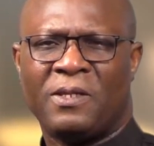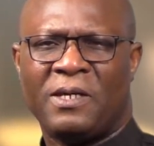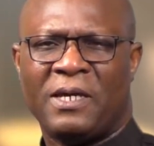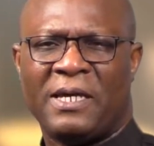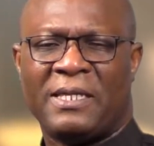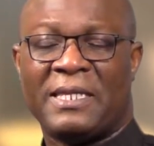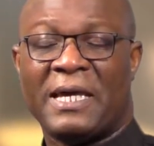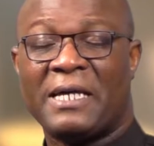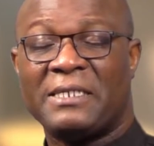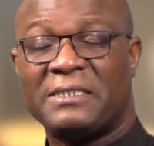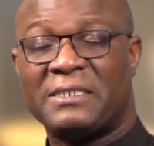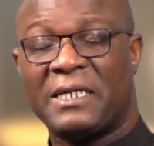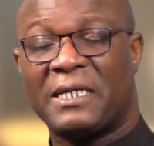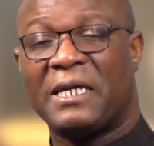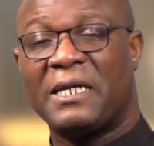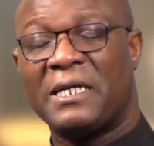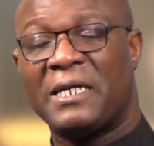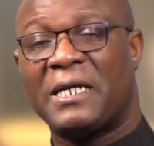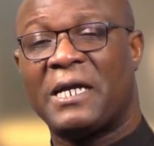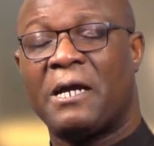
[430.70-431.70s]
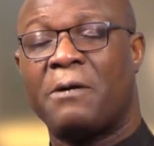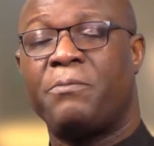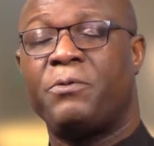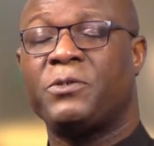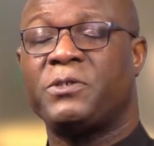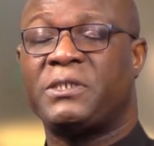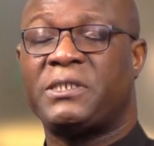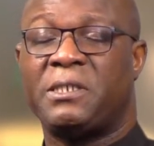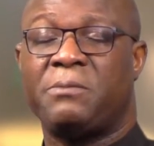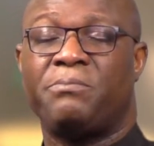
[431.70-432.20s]
And that second
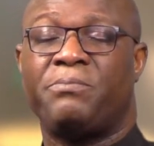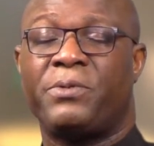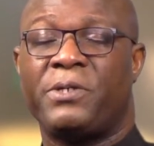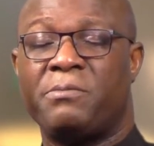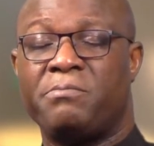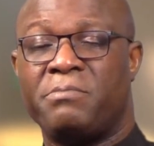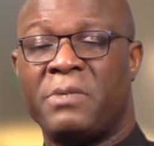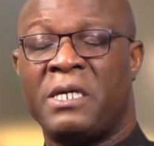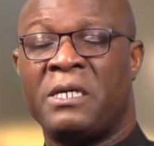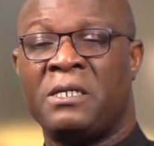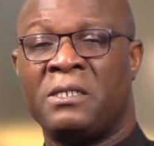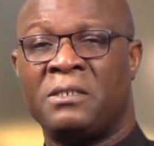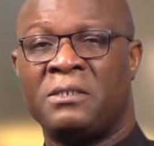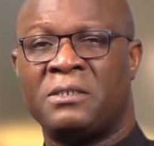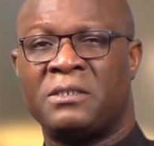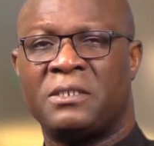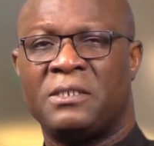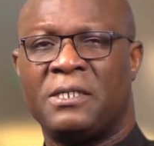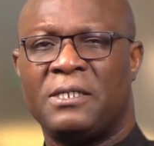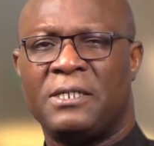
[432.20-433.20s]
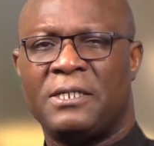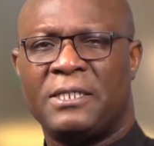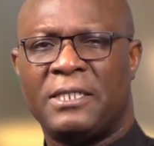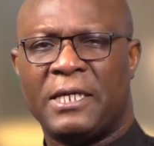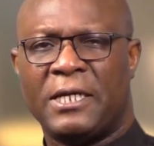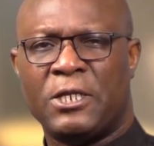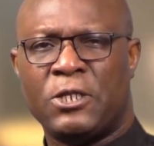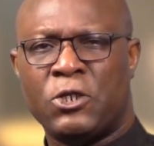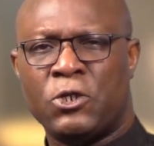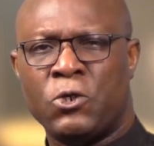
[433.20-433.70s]
cup simply means
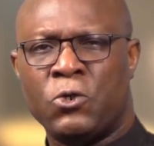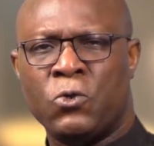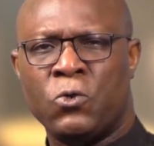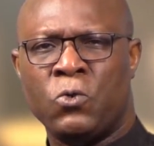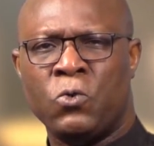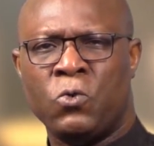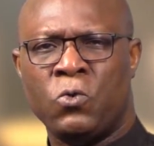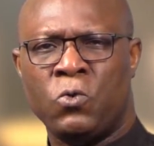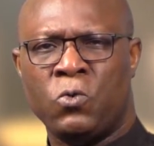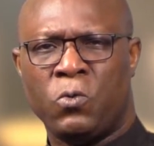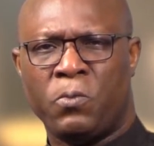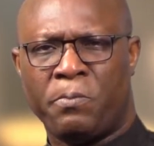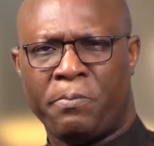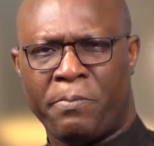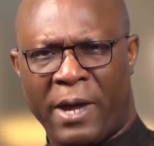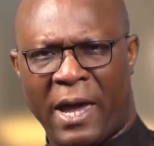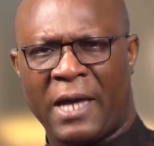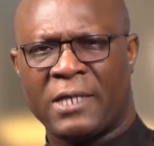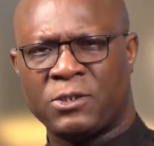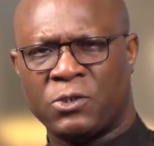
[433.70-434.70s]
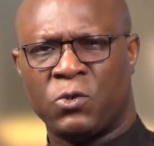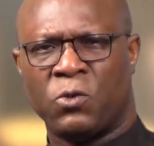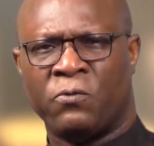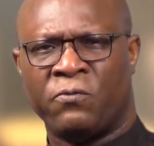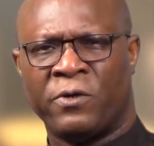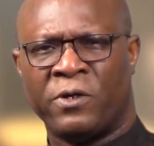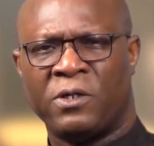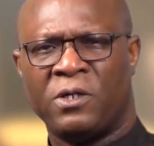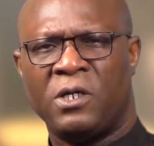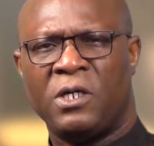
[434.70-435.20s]
the new
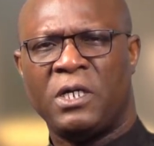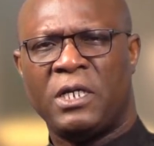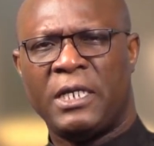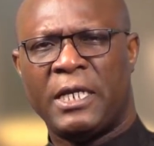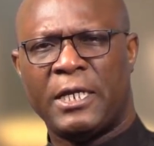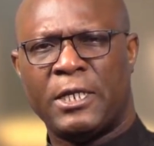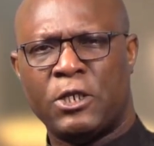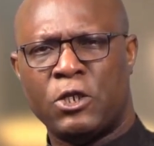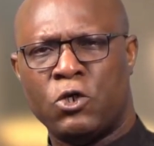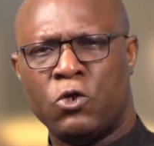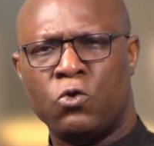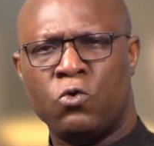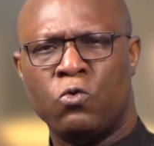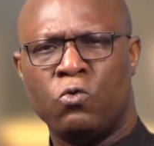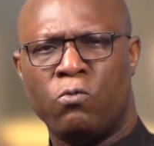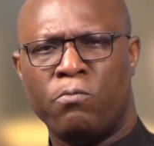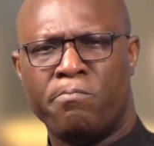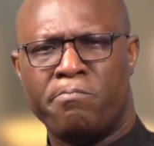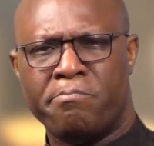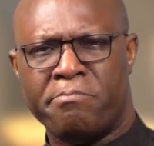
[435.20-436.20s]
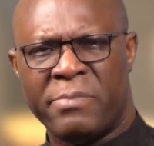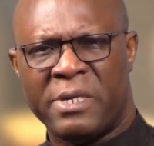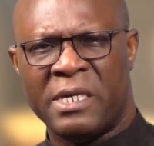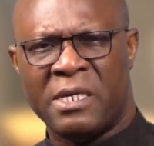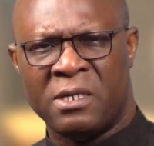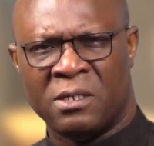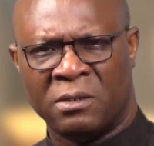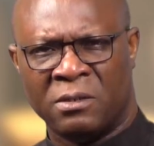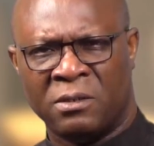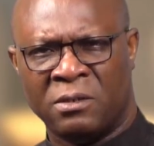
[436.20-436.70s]
Passover, the new
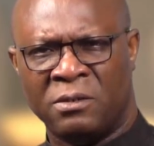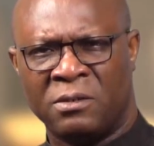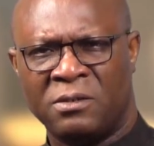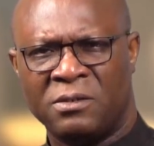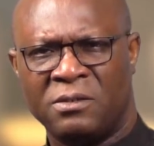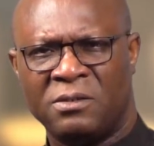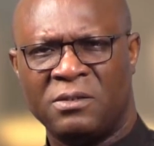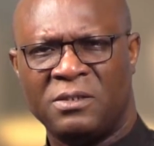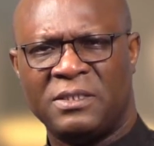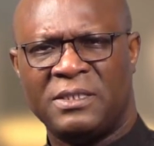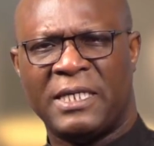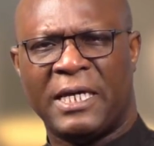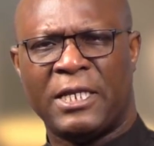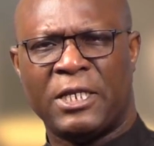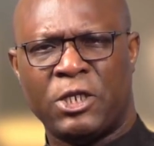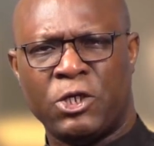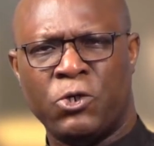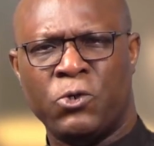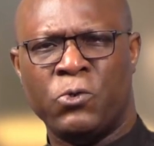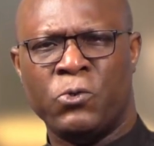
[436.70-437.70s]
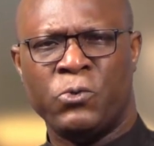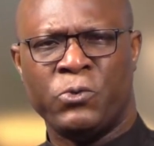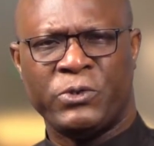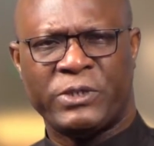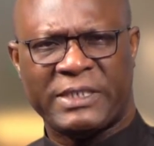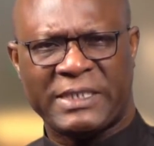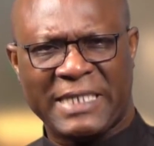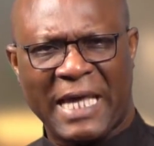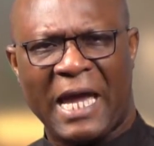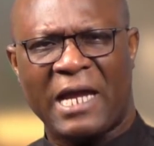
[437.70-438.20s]
meal, the new
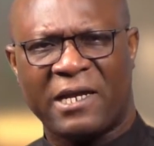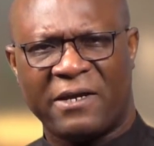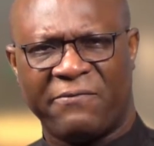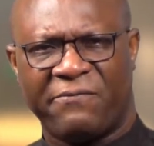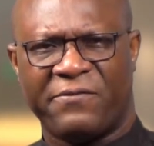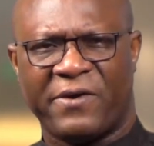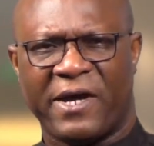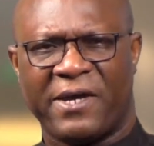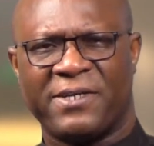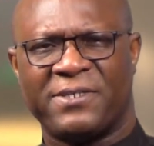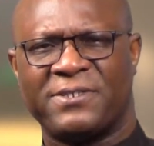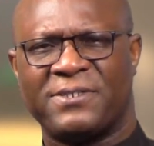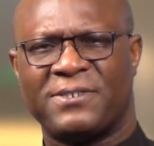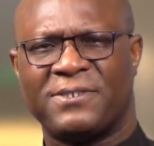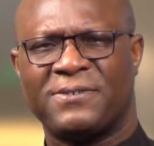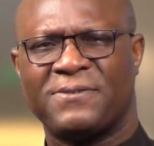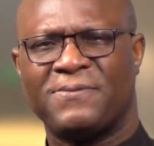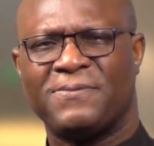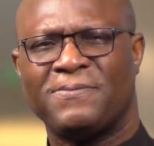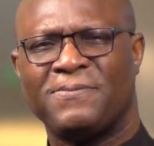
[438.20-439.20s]
sacrifice,